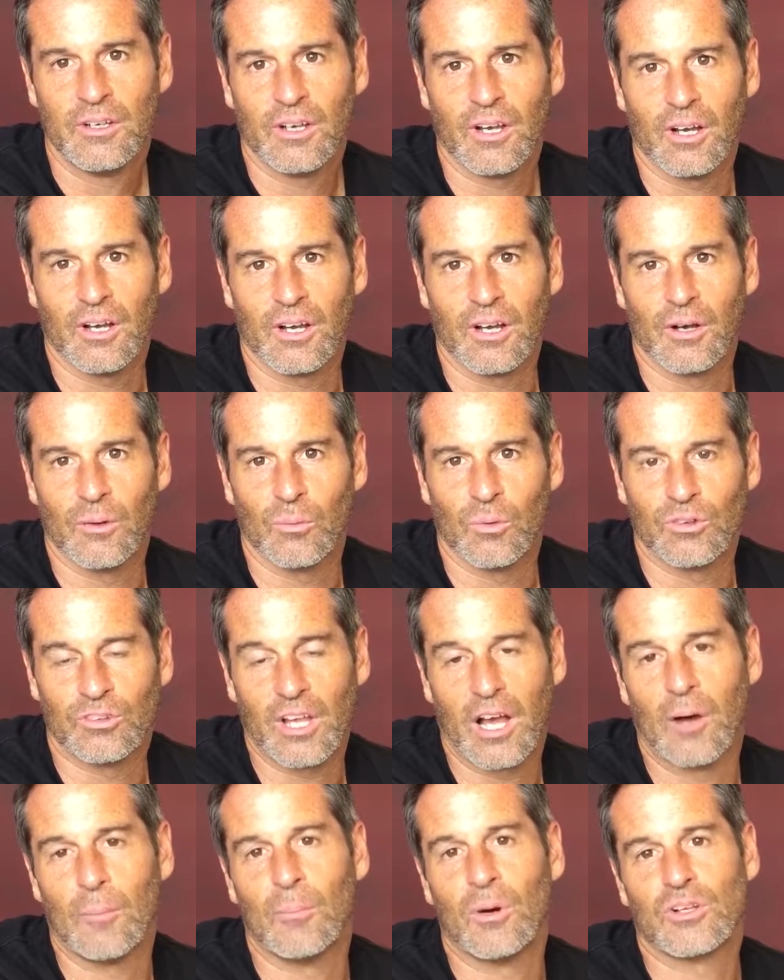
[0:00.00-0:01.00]
uh, was
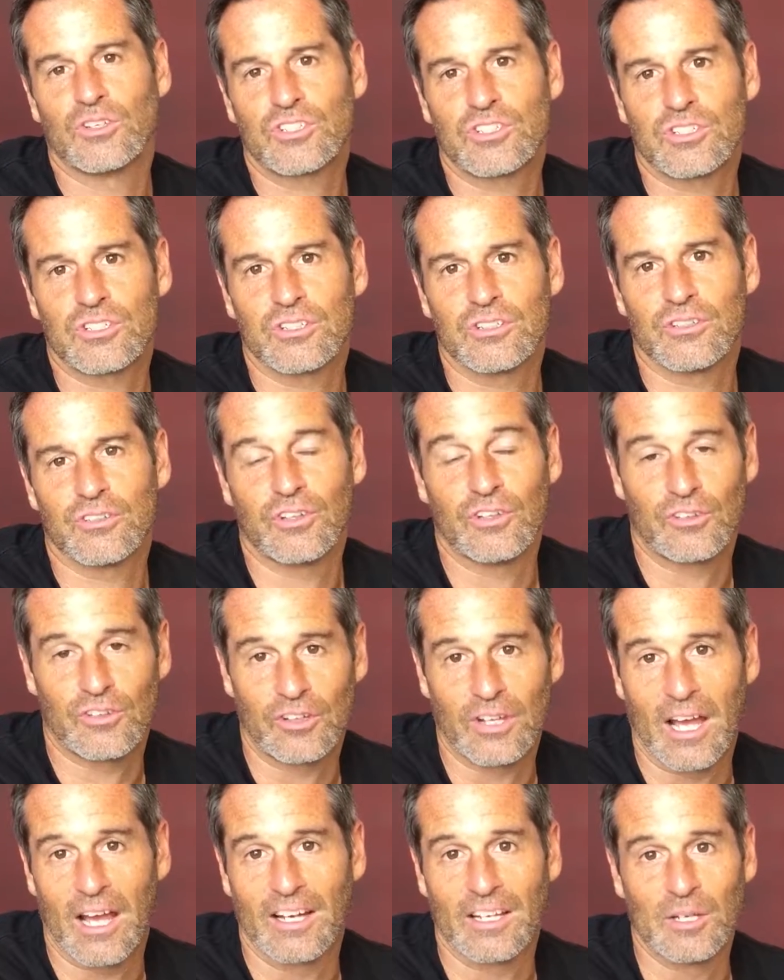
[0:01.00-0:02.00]
how much
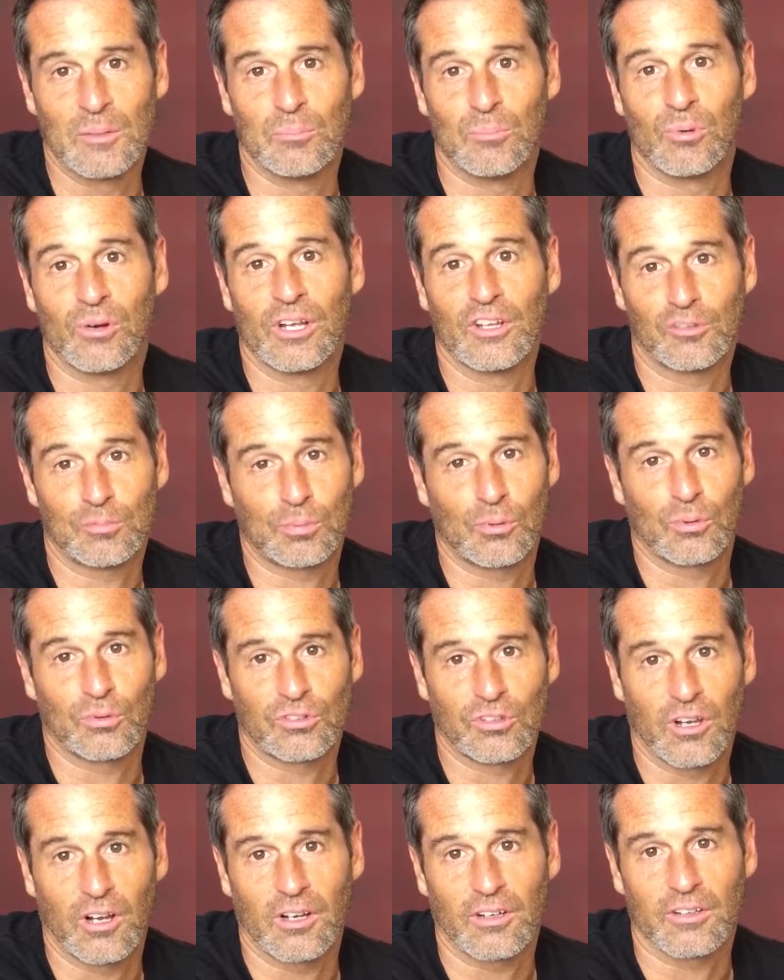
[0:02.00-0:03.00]
Cincinnati embraced pro
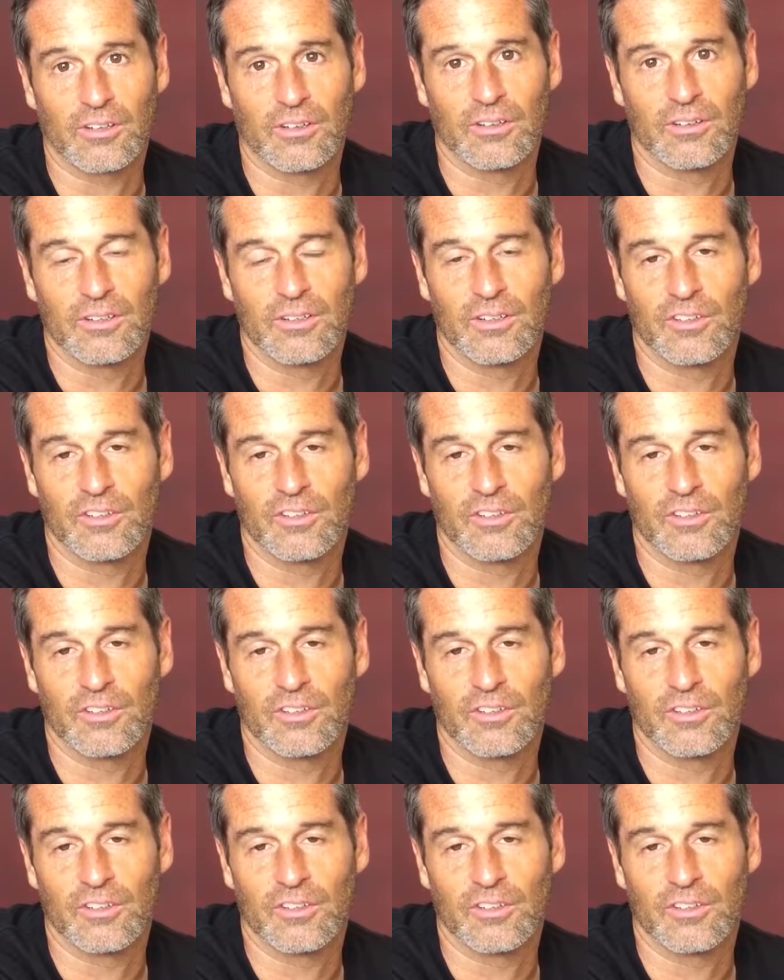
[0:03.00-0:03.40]
soccer.